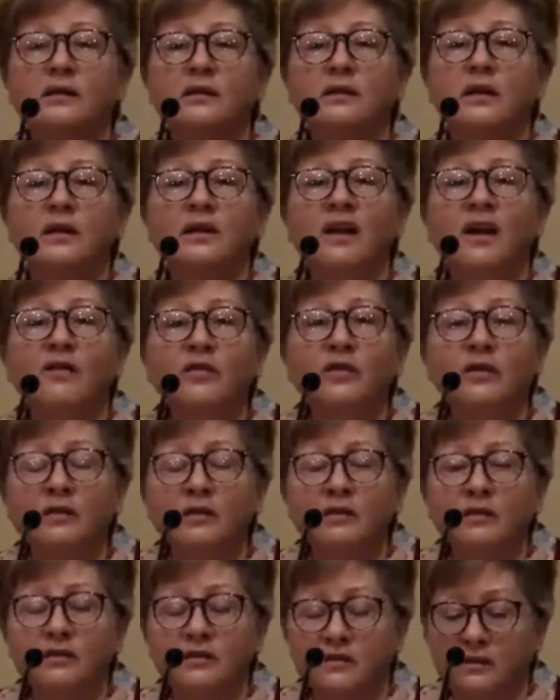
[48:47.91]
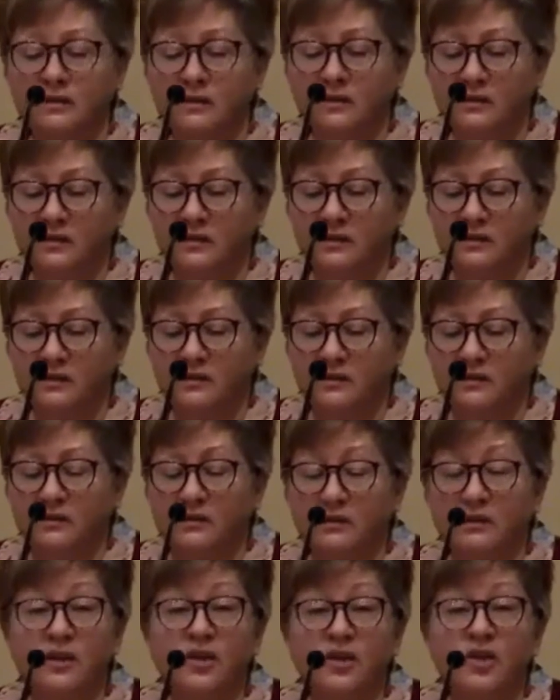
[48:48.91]
a lover,
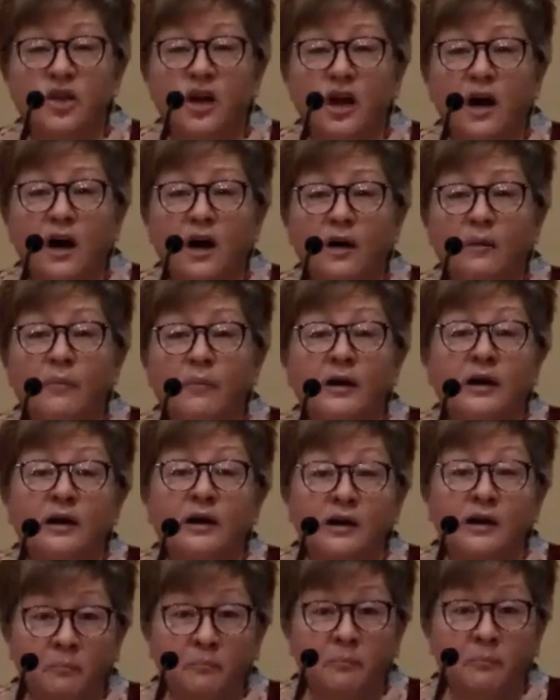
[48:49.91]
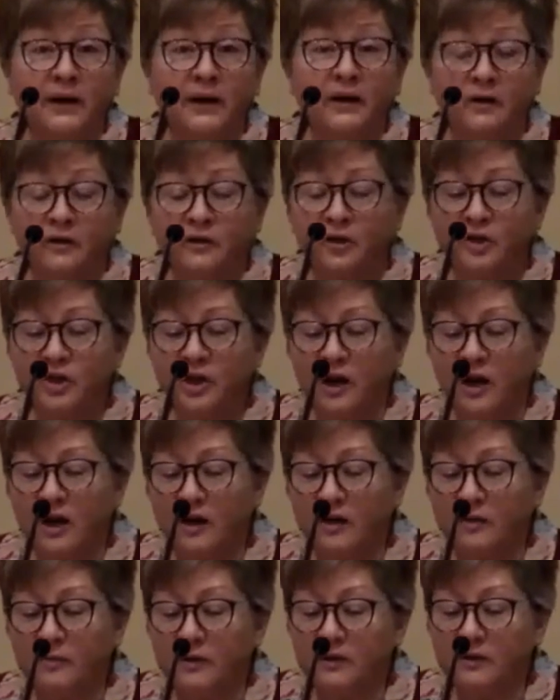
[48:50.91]
job, a better
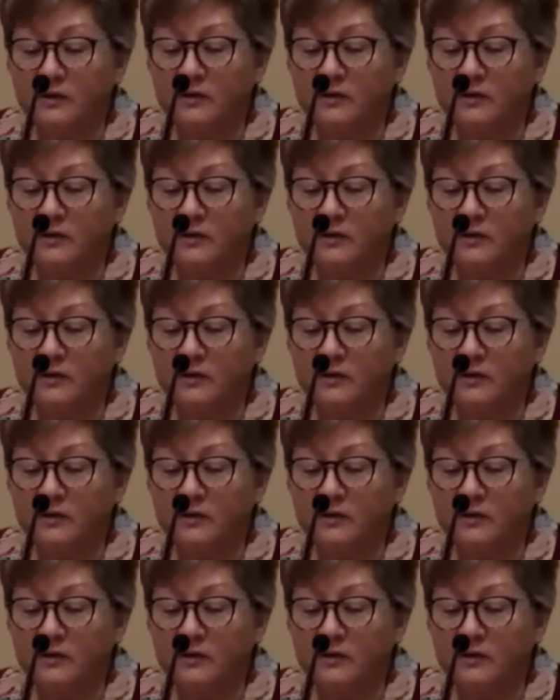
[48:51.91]
job,